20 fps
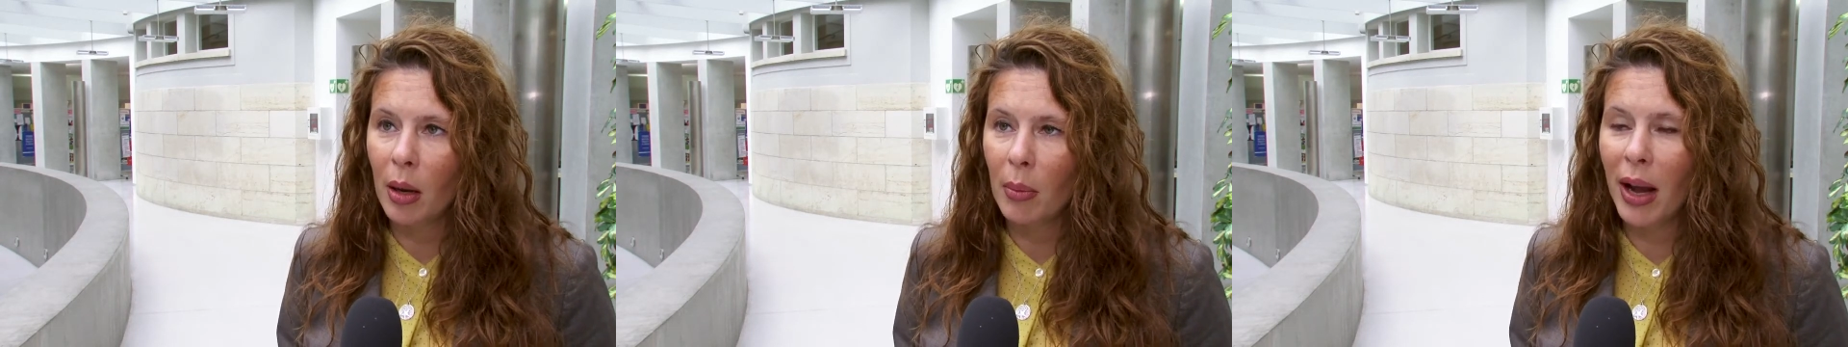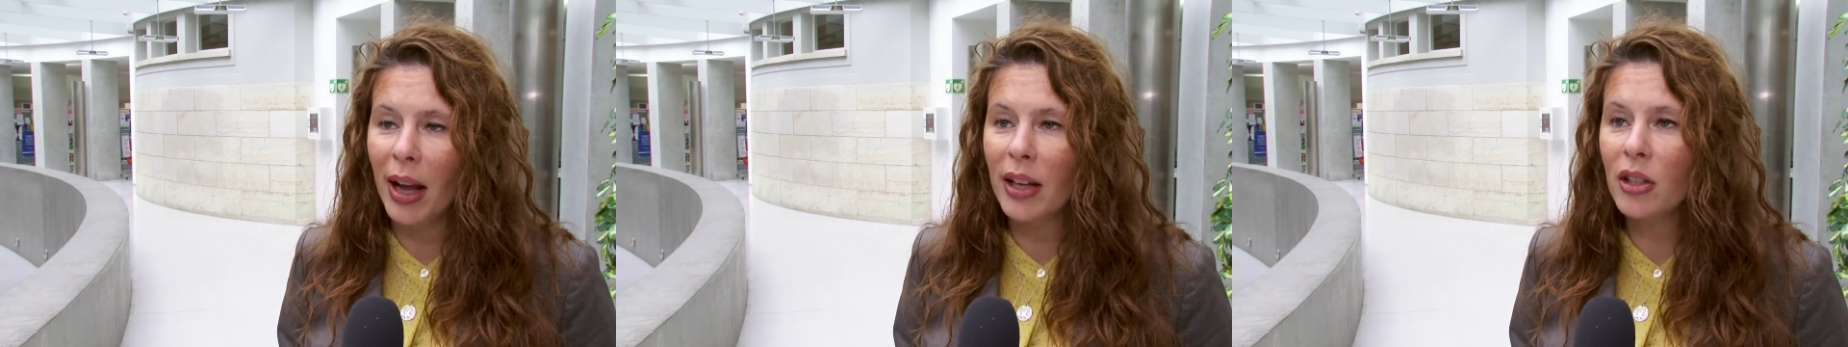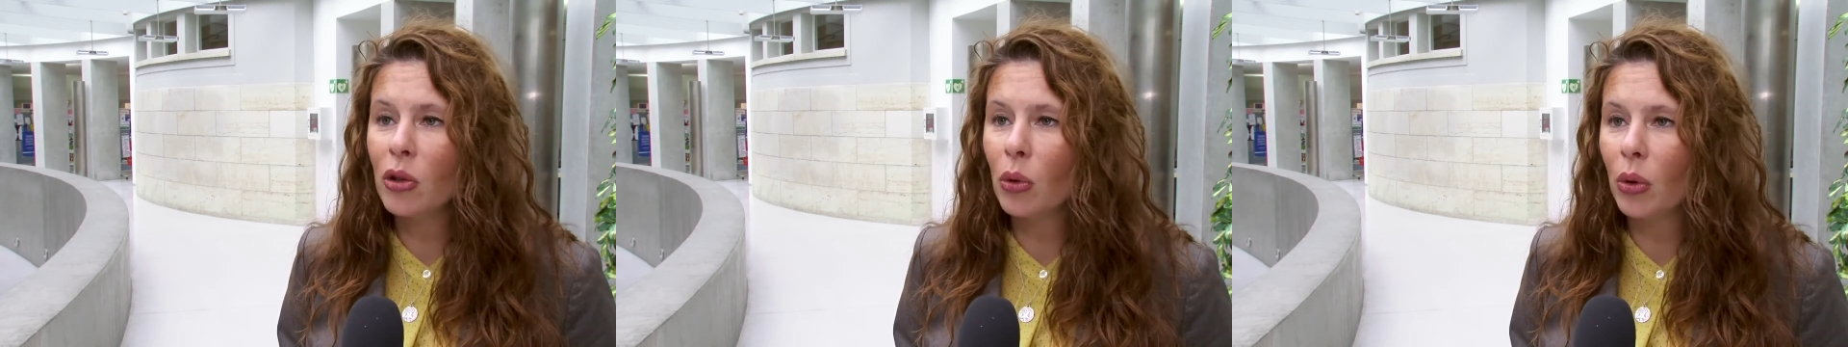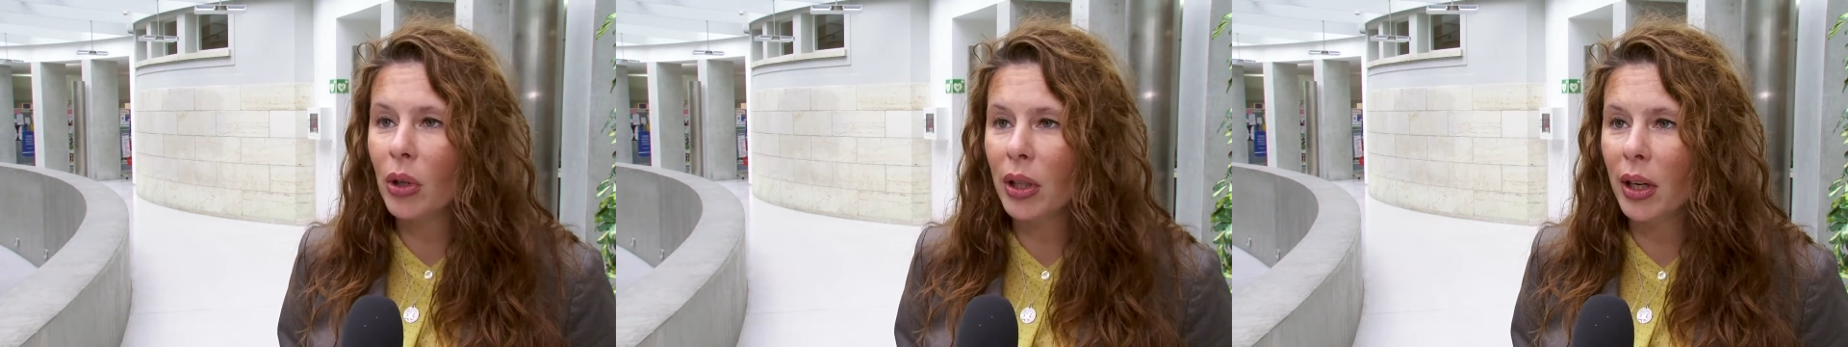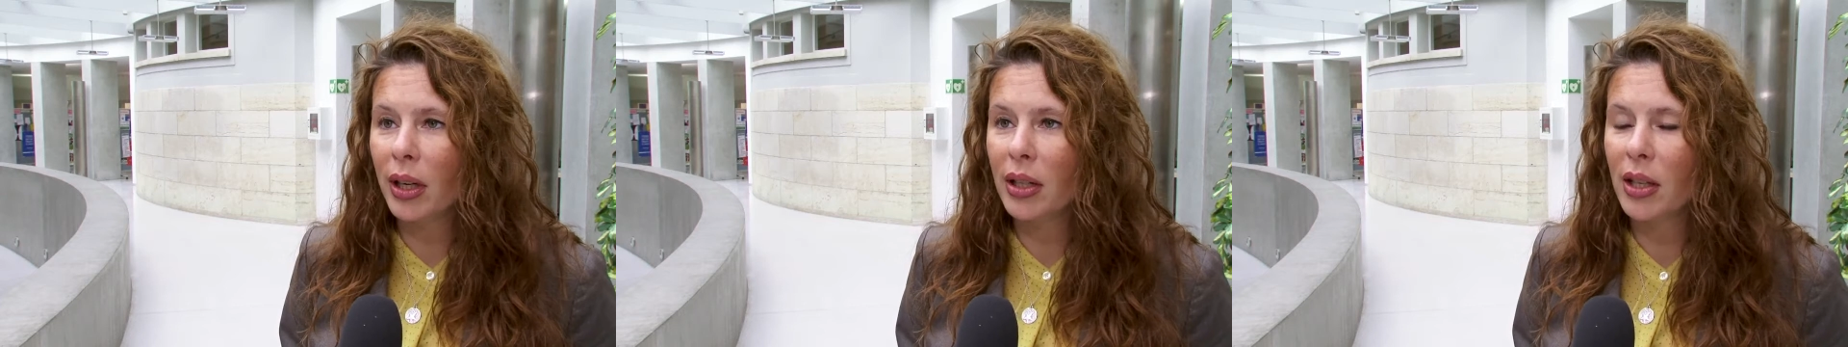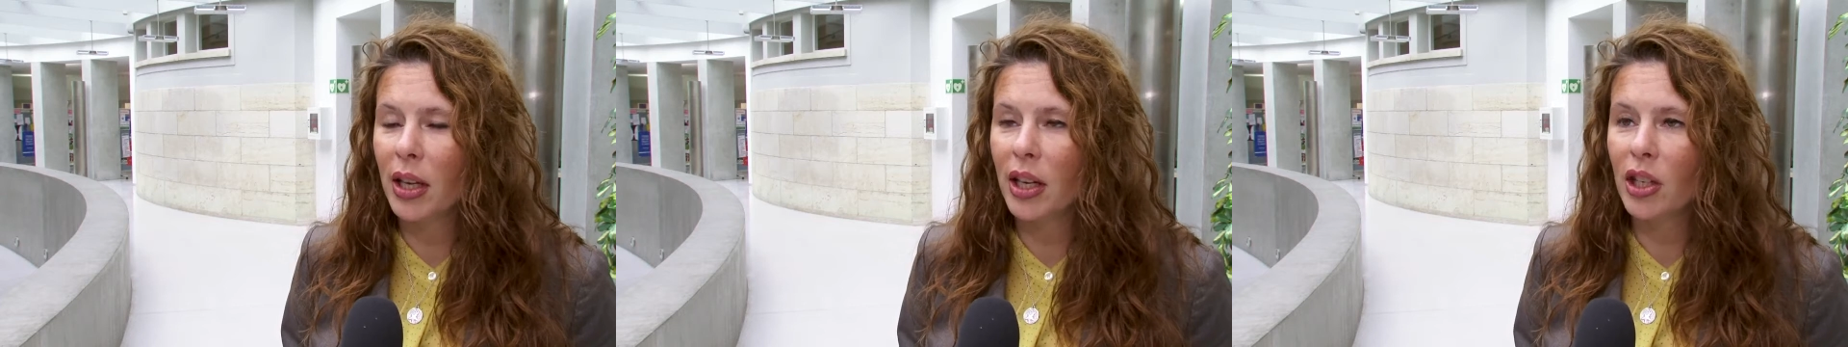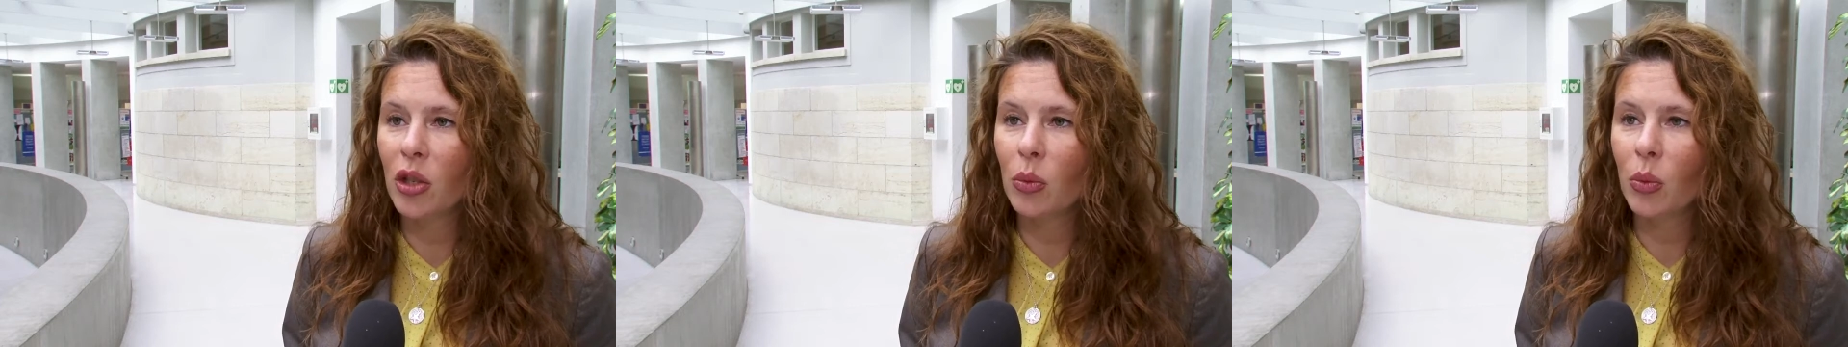As an
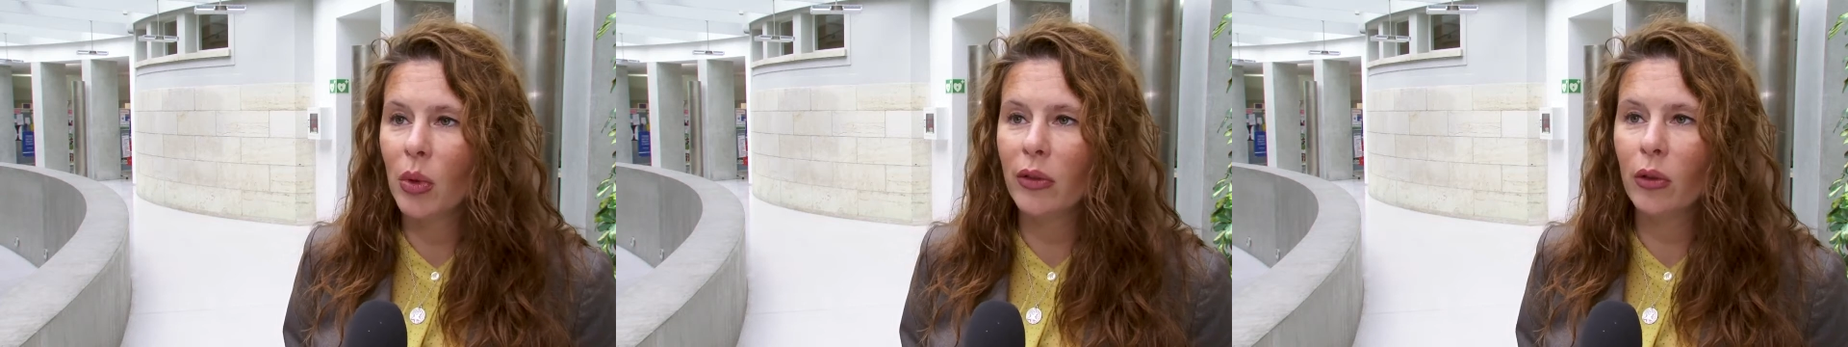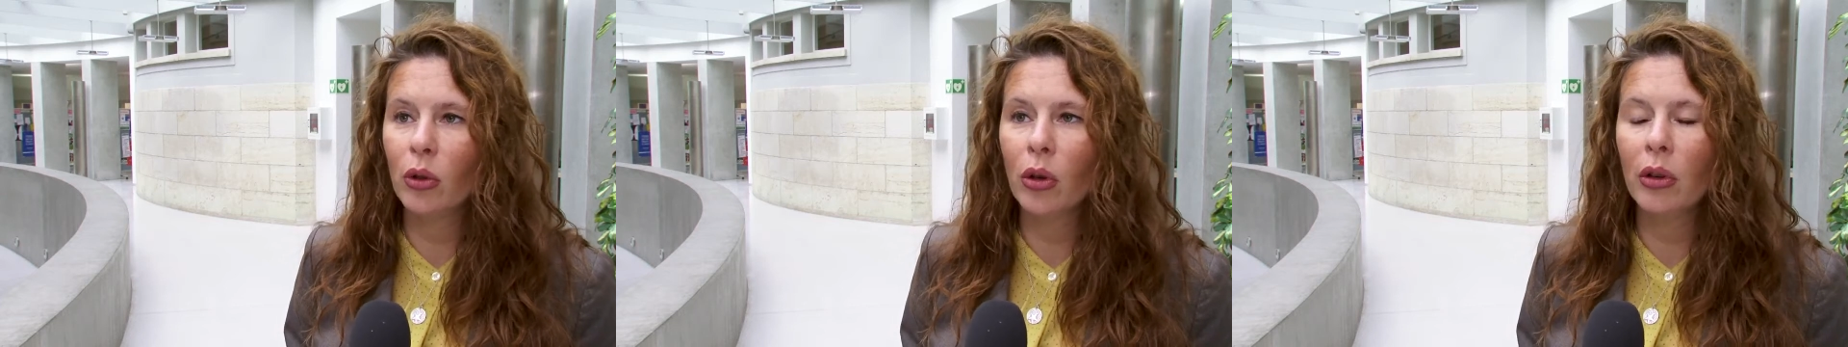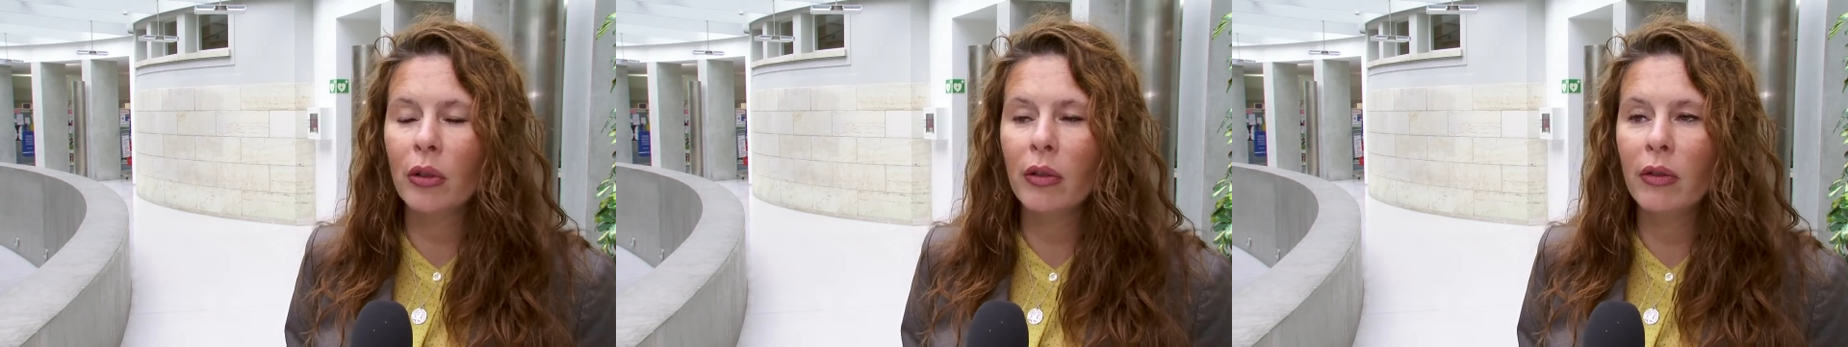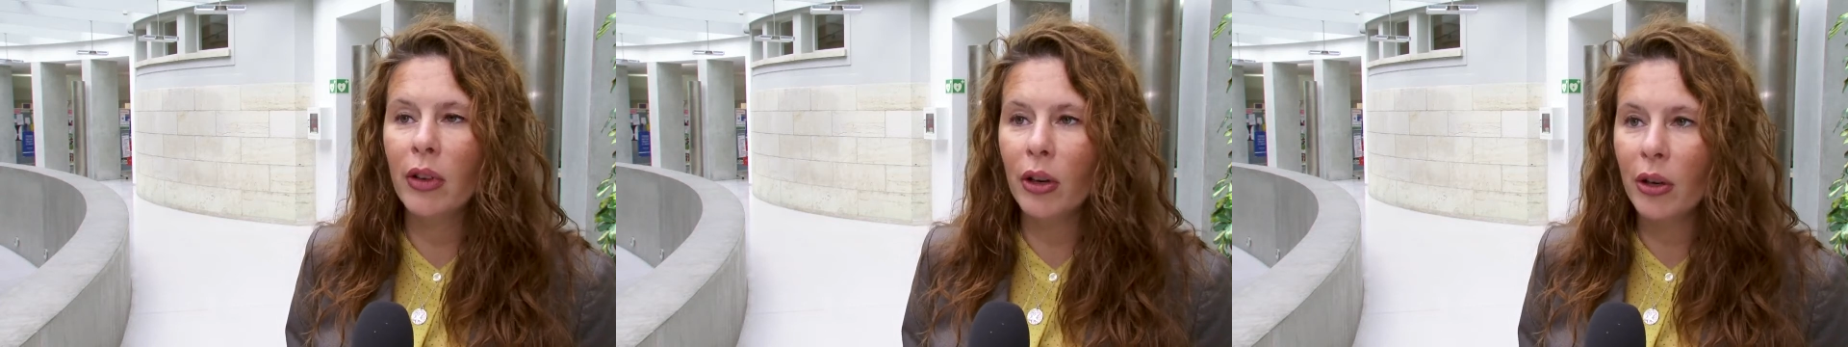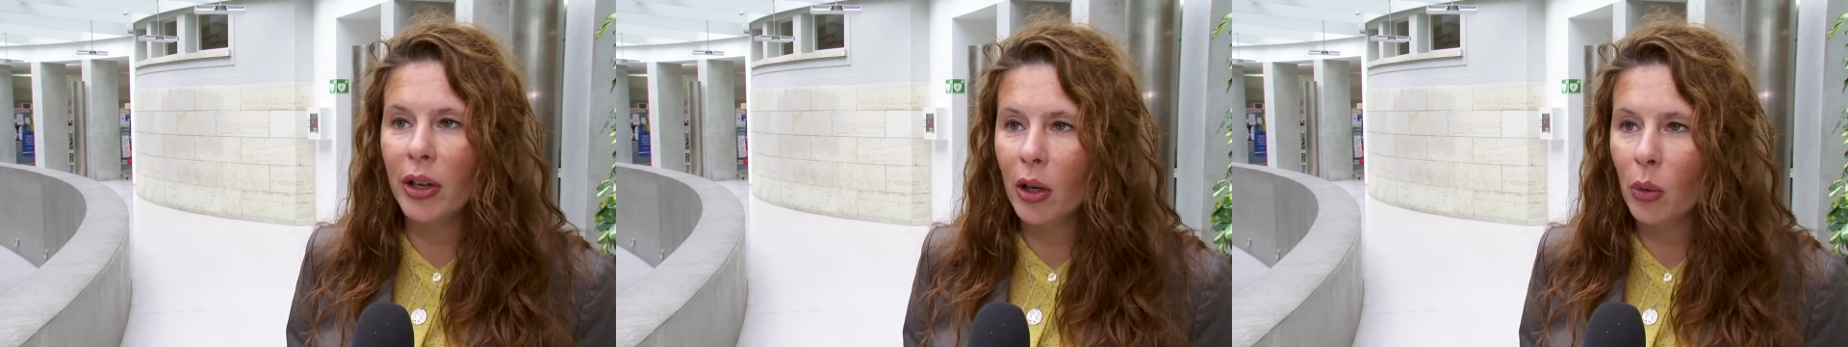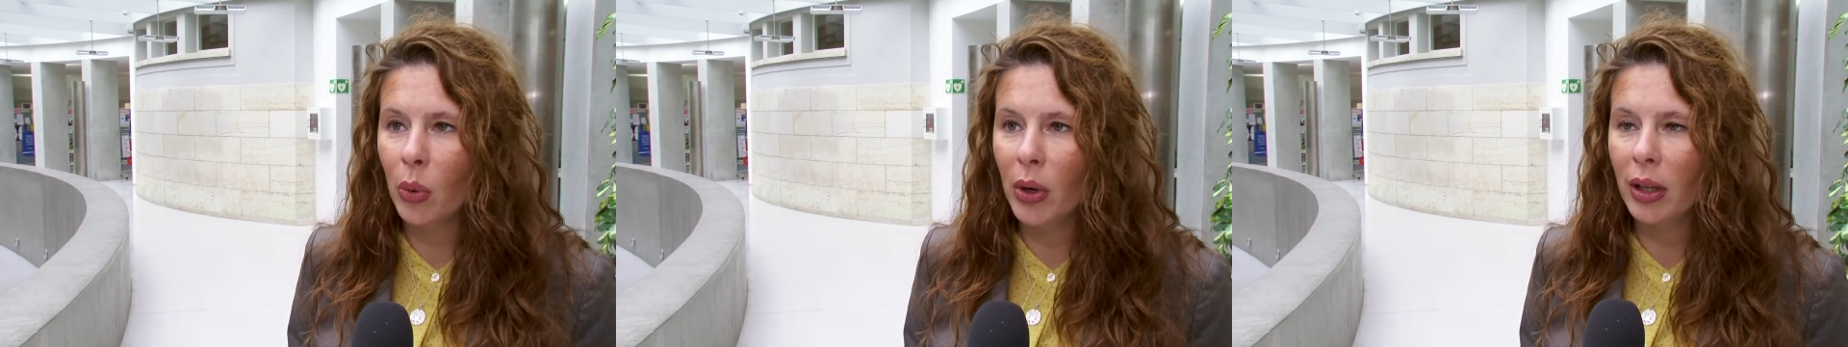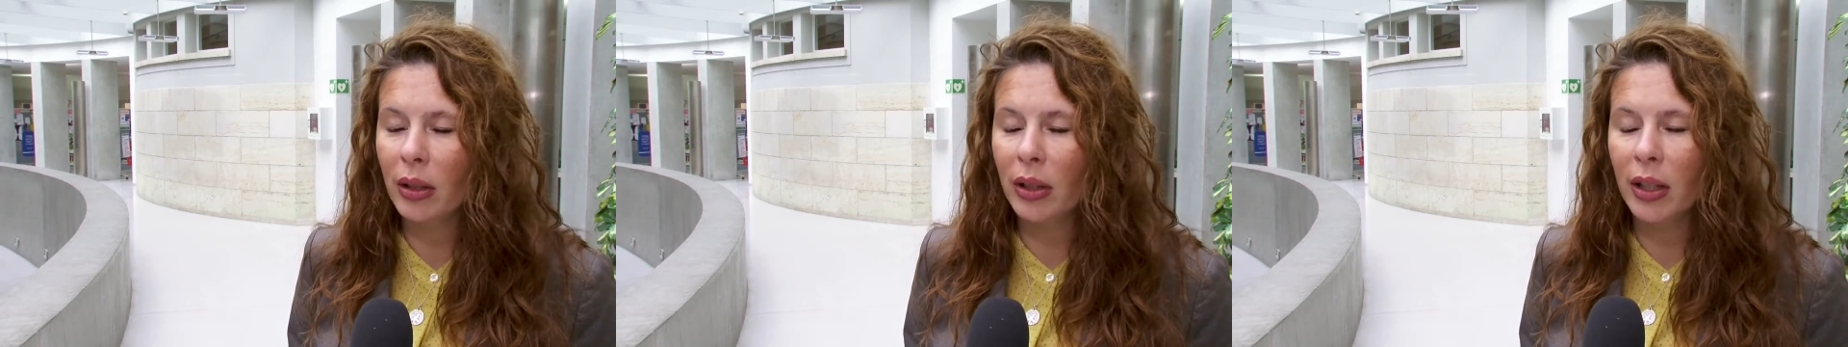organization, we've grown very
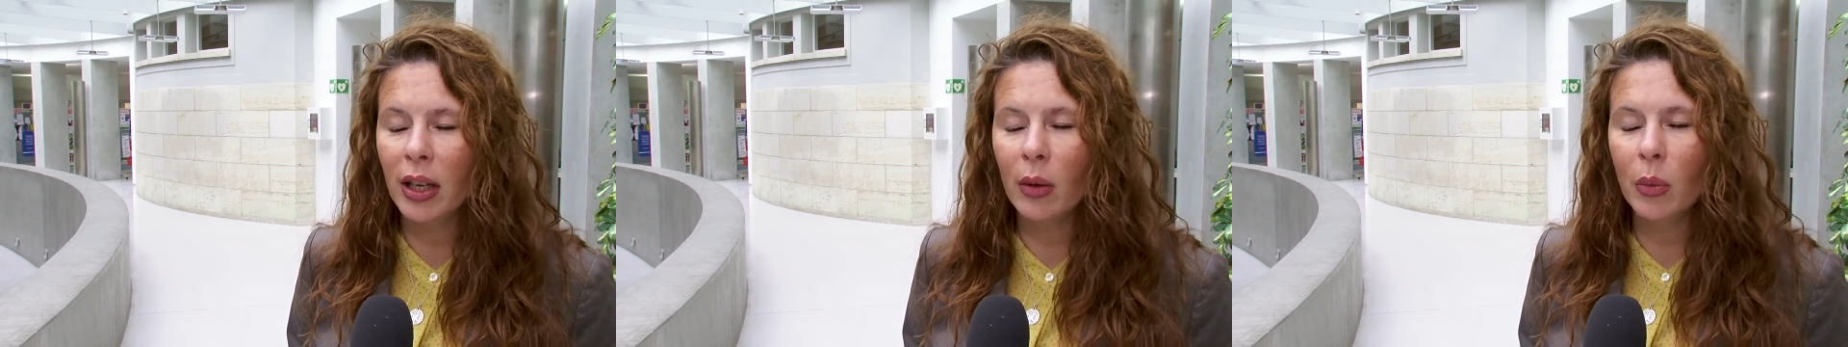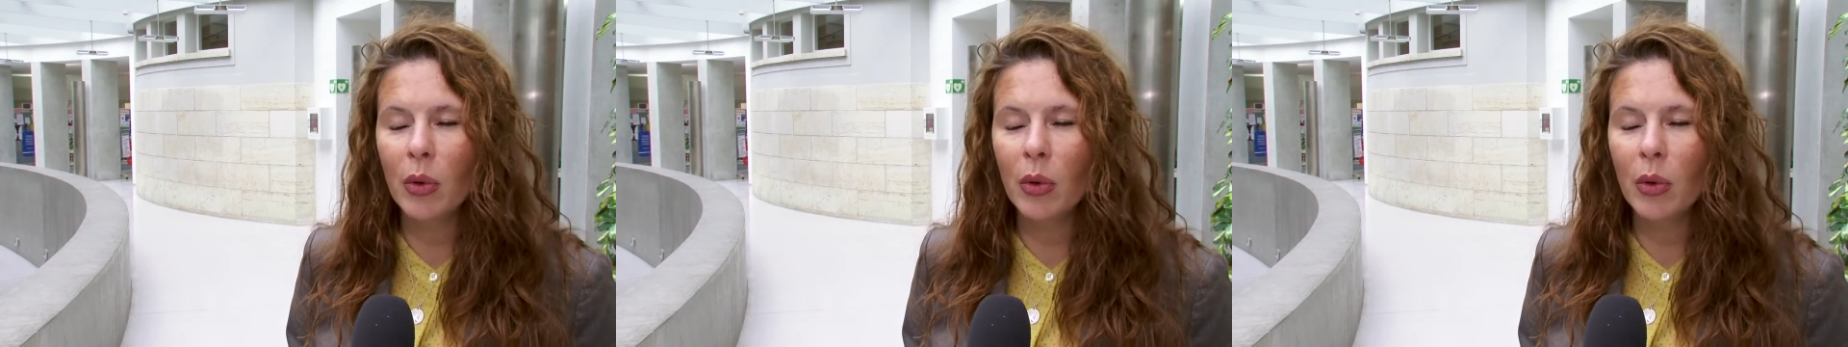quickly.